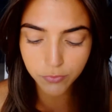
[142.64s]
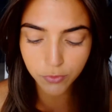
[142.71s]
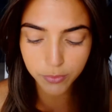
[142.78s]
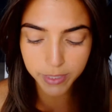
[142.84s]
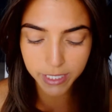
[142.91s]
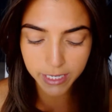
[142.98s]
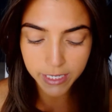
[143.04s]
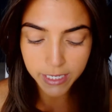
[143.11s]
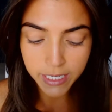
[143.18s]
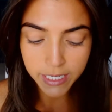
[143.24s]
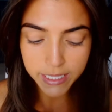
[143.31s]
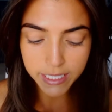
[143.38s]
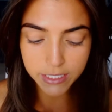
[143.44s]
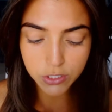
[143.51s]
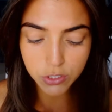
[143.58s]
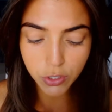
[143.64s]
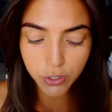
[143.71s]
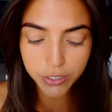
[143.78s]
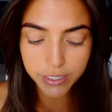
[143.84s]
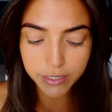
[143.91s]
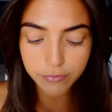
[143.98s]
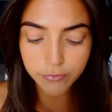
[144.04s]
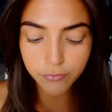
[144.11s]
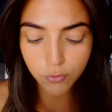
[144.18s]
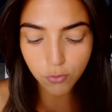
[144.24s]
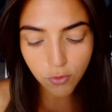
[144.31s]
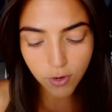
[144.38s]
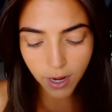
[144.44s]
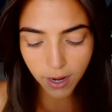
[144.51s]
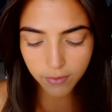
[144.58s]
formula that's totally
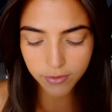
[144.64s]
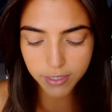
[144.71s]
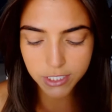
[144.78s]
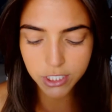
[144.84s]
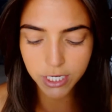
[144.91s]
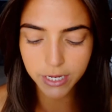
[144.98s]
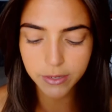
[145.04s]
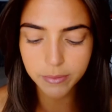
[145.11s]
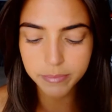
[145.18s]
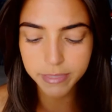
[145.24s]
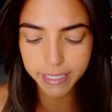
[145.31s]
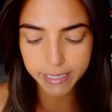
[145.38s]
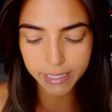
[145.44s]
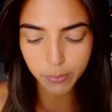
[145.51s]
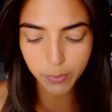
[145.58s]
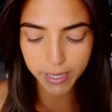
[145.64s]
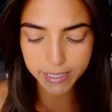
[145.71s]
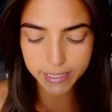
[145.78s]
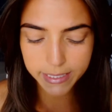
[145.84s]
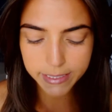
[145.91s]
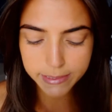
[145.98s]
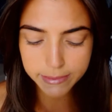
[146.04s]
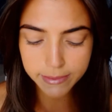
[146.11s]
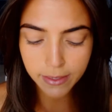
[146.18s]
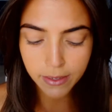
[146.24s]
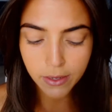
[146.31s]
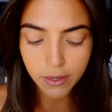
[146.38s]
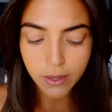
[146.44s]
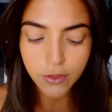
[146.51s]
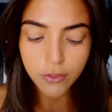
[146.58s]
full coverage yet completely weightless.
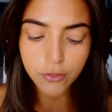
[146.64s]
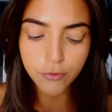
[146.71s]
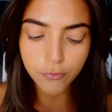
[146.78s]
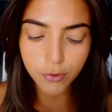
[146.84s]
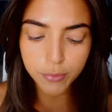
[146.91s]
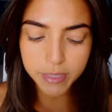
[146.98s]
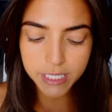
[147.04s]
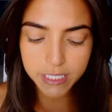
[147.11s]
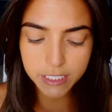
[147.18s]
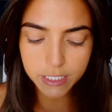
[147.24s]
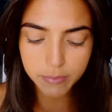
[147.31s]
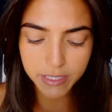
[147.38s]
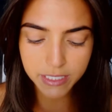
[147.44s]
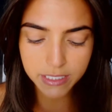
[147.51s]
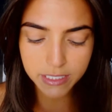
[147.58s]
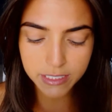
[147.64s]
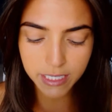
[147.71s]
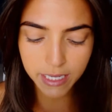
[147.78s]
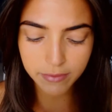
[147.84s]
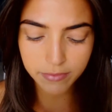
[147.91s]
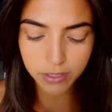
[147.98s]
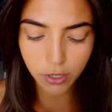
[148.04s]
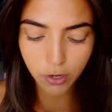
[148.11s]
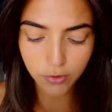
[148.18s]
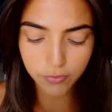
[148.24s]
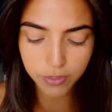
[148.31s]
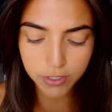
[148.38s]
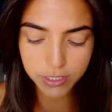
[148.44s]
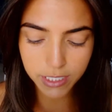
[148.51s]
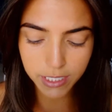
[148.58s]
The formula dispenses evenly
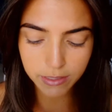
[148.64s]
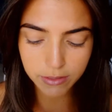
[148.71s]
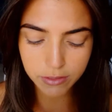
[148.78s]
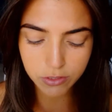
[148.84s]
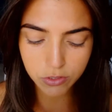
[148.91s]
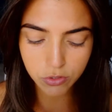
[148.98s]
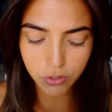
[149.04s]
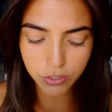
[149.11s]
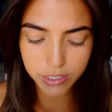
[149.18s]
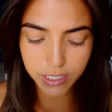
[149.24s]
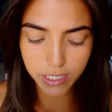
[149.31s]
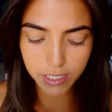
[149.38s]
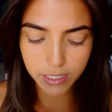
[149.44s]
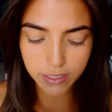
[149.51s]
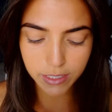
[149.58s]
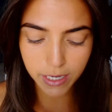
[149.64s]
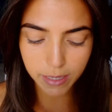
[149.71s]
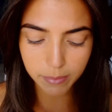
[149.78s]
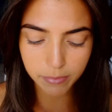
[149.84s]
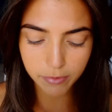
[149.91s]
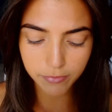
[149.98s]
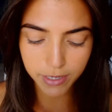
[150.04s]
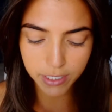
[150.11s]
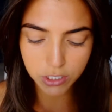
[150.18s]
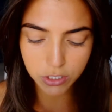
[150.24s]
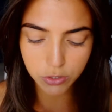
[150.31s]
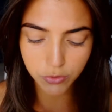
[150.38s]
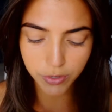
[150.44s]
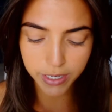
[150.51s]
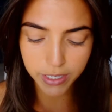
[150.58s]
over your skin and does not sit in
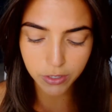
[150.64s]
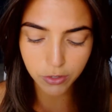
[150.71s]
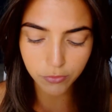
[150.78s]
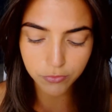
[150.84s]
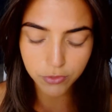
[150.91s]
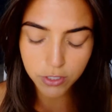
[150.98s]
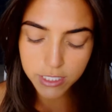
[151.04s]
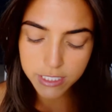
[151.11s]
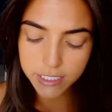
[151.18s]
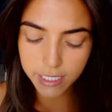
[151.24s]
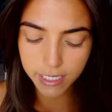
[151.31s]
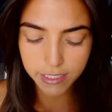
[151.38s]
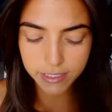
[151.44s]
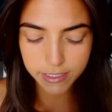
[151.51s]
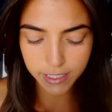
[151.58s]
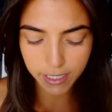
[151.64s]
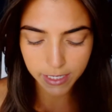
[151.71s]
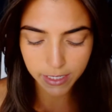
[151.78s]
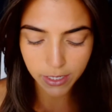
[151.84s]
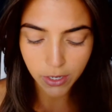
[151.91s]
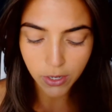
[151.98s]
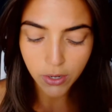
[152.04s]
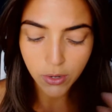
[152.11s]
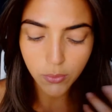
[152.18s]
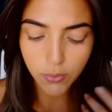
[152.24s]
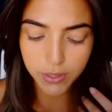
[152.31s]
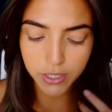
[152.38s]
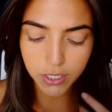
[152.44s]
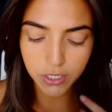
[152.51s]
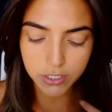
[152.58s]
imperfections, creating your flawless second skin.
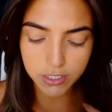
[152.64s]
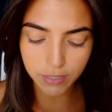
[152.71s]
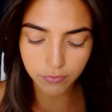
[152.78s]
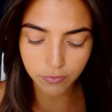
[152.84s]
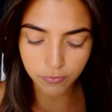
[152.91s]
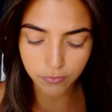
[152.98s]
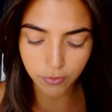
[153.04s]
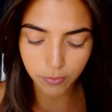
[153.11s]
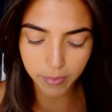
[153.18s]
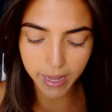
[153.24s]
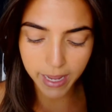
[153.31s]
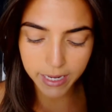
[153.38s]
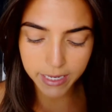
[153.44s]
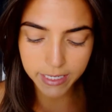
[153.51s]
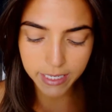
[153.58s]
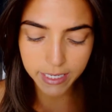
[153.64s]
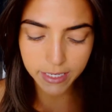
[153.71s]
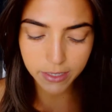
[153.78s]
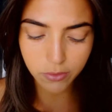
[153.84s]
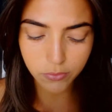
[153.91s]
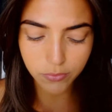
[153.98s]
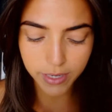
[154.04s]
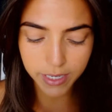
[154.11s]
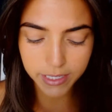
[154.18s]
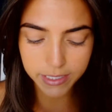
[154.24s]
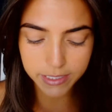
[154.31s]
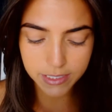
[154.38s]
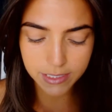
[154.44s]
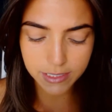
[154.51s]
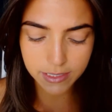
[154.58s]
Whether you suffer from acne,
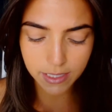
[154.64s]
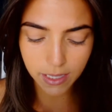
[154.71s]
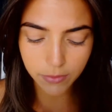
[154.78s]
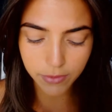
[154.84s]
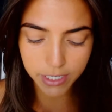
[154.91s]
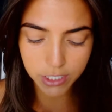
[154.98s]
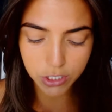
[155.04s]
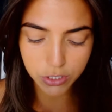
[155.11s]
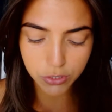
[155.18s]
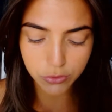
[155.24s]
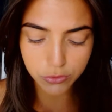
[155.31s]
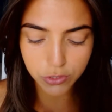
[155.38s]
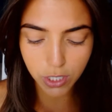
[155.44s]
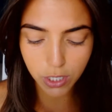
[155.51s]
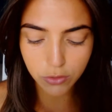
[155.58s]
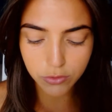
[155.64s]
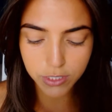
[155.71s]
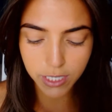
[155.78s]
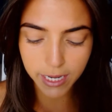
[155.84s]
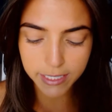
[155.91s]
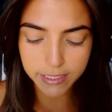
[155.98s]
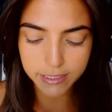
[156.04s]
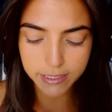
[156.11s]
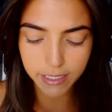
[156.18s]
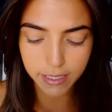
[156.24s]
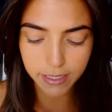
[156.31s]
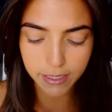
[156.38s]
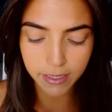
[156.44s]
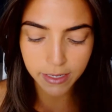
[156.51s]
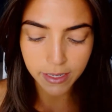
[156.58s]
redness, discoloration, or dull, tired
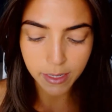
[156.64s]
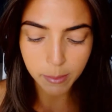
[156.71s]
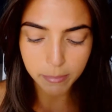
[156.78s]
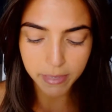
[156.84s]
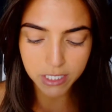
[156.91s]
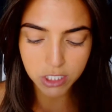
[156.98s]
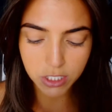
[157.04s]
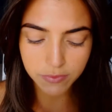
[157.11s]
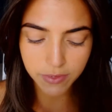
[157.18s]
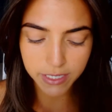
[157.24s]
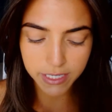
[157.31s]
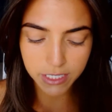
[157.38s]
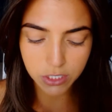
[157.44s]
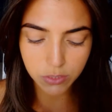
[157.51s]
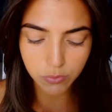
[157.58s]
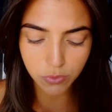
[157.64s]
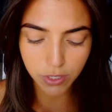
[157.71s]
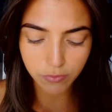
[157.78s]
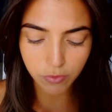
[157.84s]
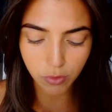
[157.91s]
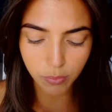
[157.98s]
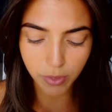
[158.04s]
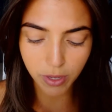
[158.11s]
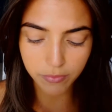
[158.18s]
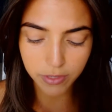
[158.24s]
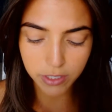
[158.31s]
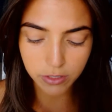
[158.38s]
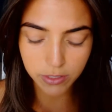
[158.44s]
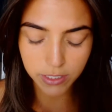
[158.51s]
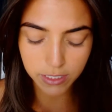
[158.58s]
skin, Magic Foundation will give you a
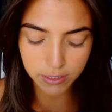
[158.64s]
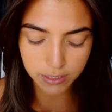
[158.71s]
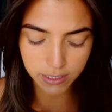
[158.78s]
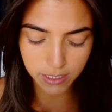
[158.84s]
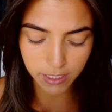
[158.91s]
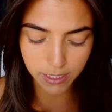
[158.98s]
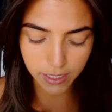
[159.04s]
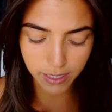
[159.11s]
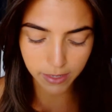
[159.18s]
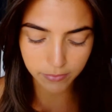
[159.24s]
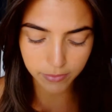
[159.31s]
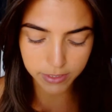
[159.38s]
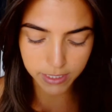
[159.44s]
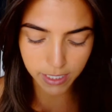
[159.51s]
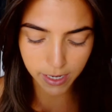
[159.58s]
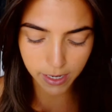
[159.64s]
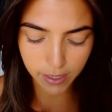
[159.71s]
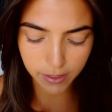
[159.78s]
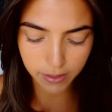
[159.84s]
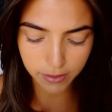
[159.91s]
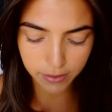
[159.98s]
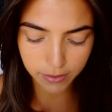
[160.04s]
perfect looking skin every day.